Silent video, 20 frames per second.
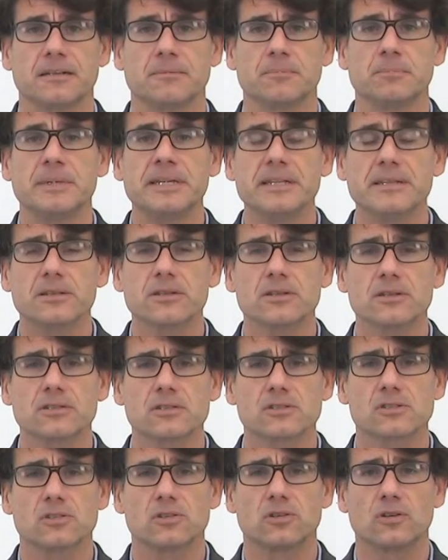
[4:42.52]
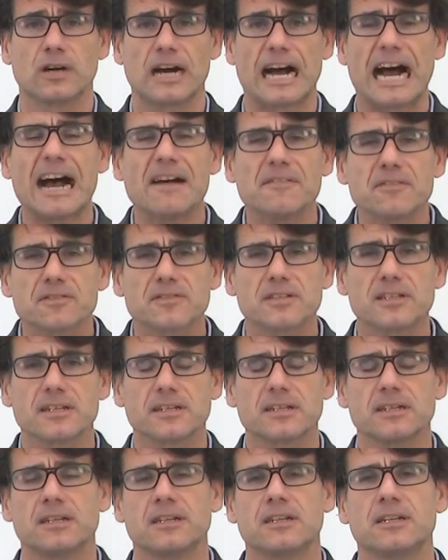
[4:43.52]
video, so after
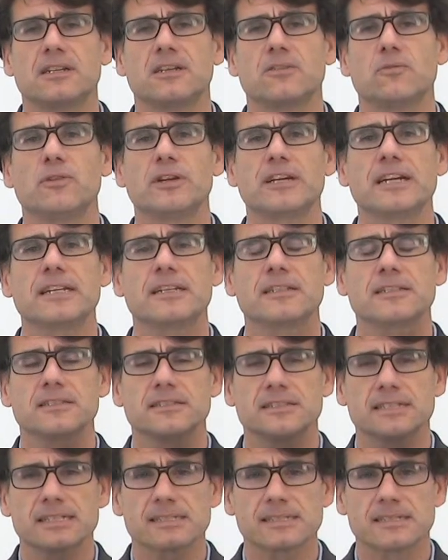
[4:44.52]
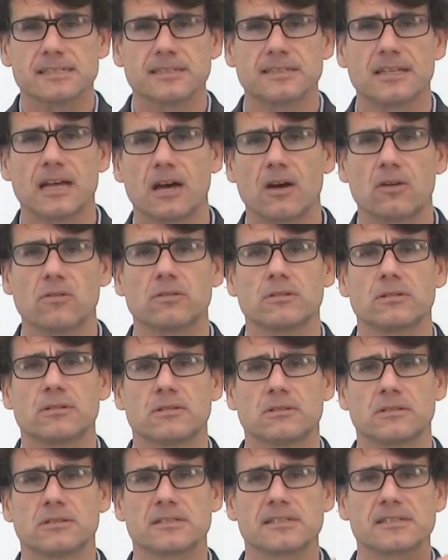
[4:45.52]
we can just sit down,
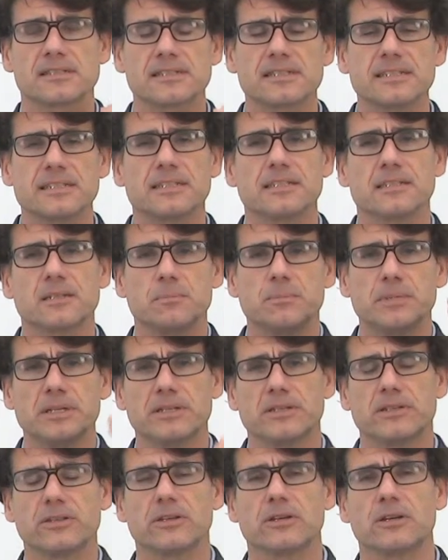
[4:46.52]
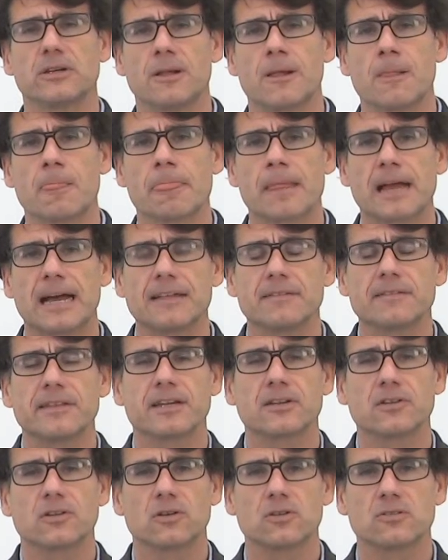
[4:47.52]
see the video, and
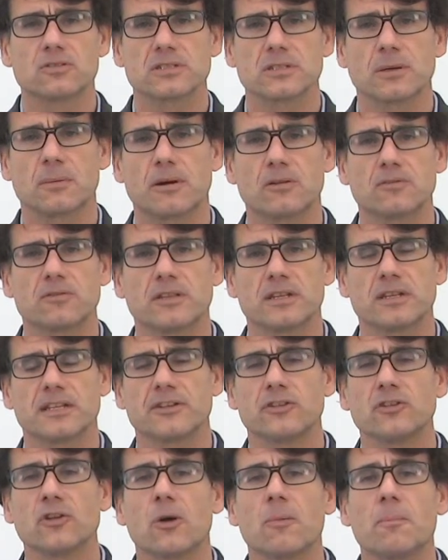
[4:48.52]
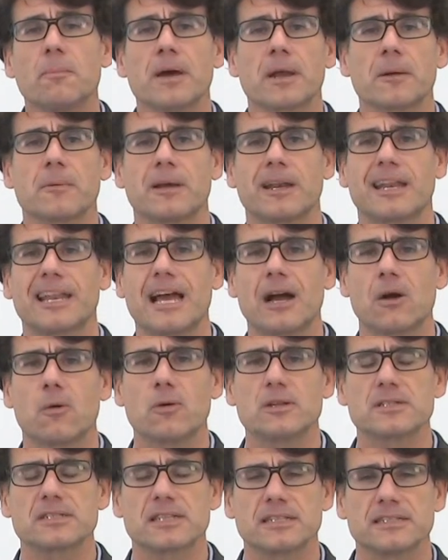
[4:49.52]
take notes about the non-verbal
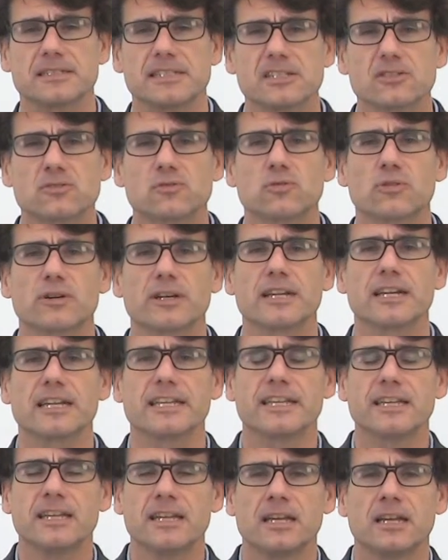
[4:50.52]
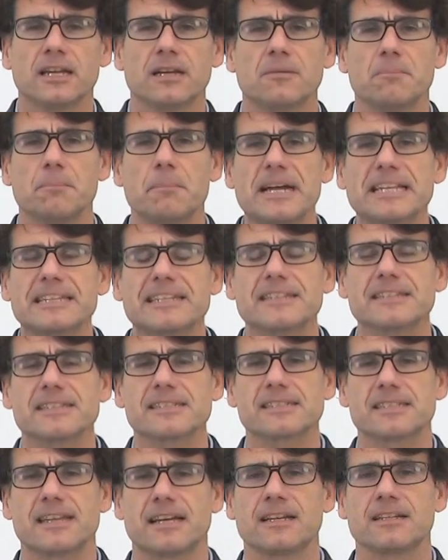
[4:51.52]
language, and just to really better
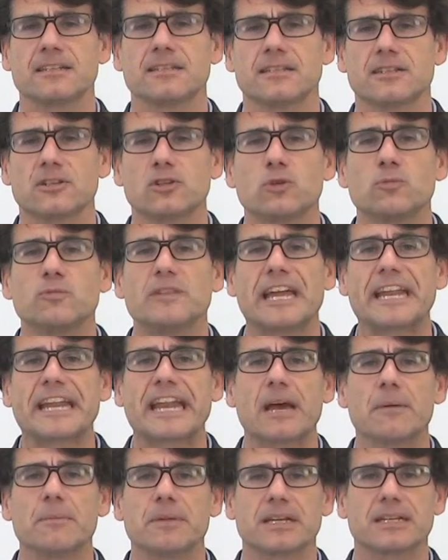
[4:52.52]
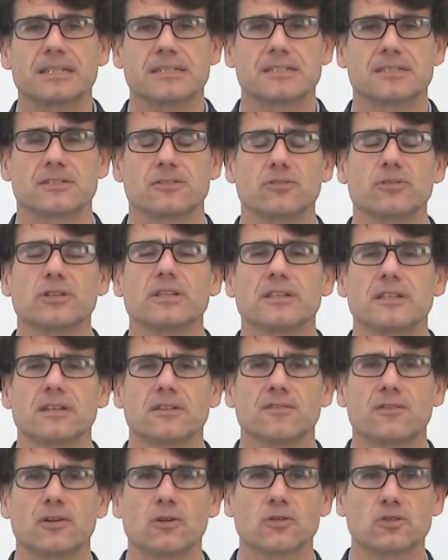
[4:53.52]
understand the group dynamics during the
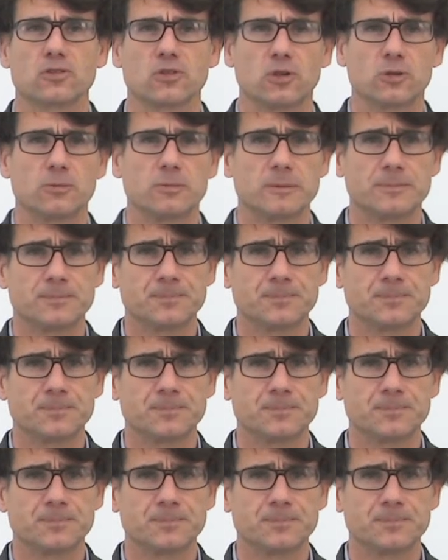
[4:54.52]
focus group.